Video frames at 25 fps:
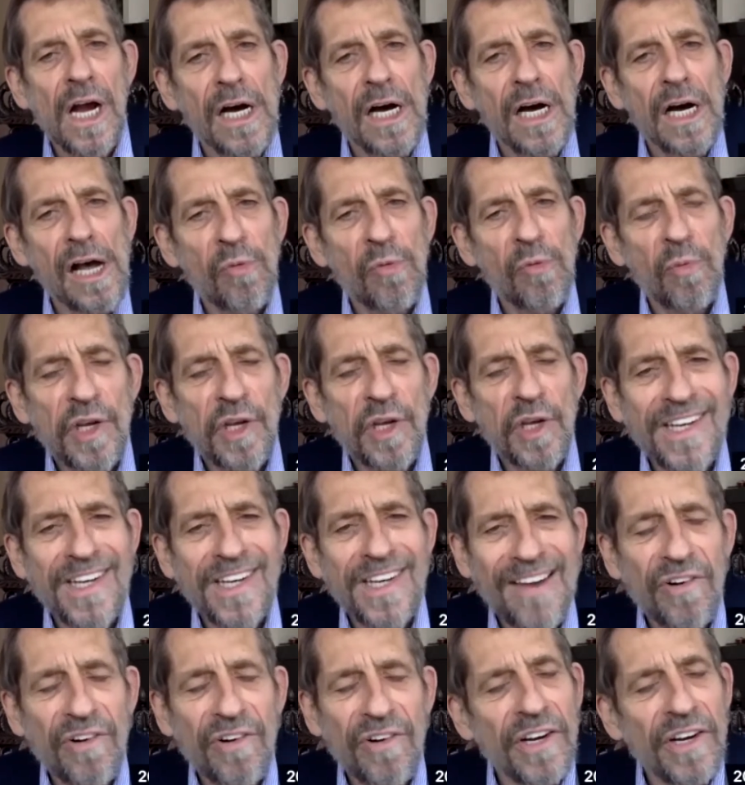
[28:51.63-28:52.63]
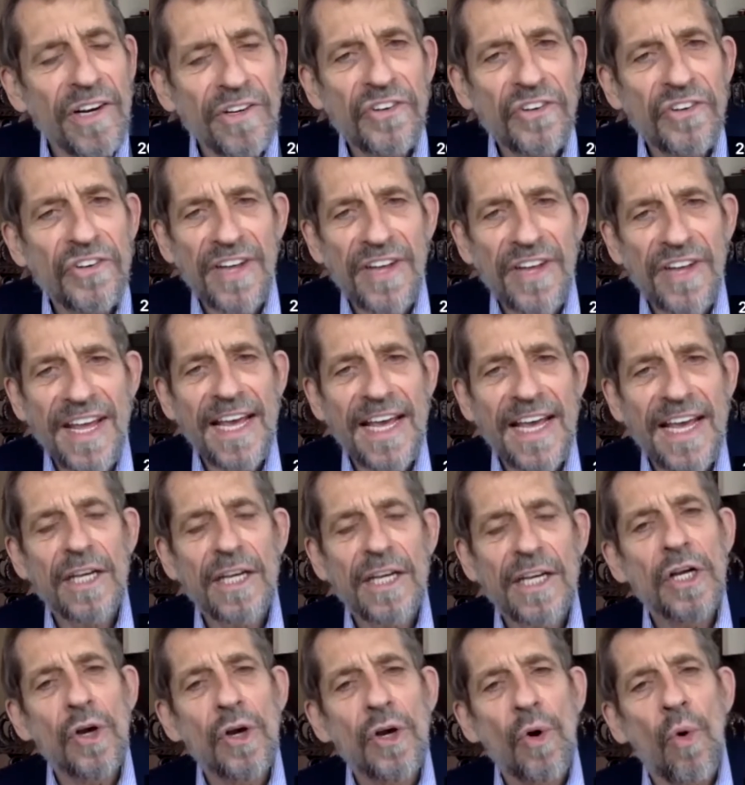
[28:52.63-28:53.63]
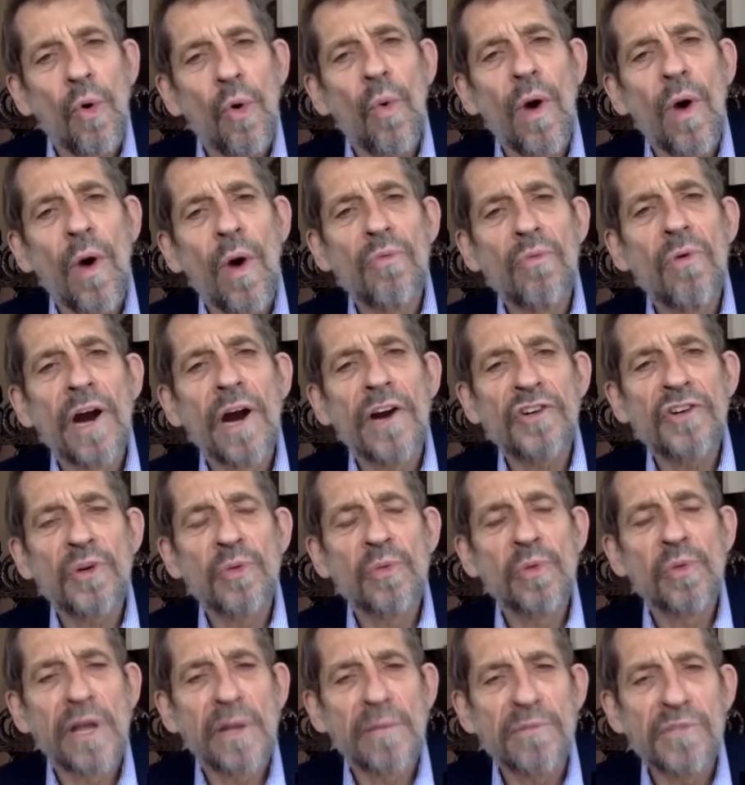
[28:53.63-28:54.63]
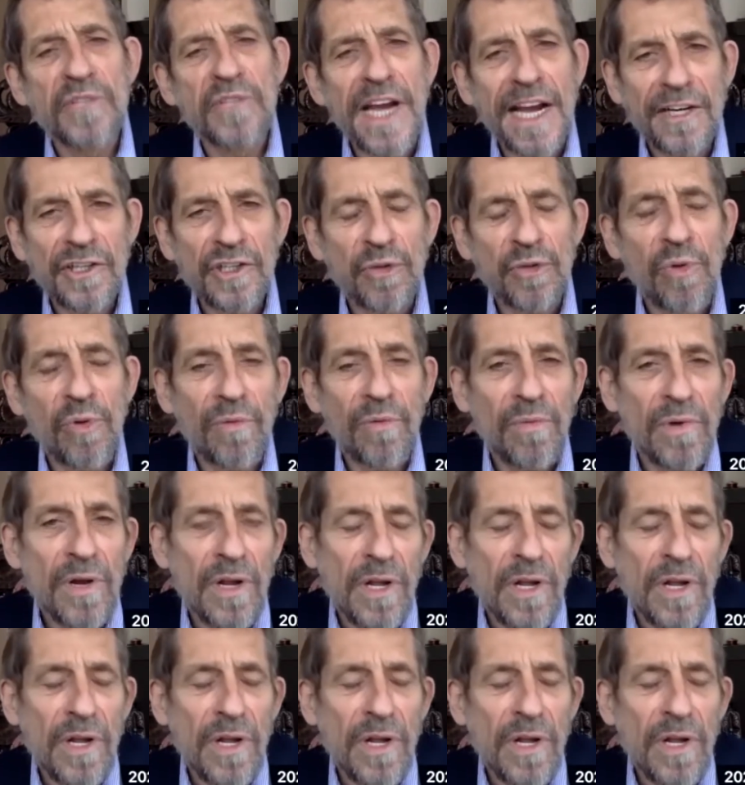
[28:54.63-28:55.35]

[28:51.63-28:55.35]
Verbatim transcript: And we could never understand why Russia would object to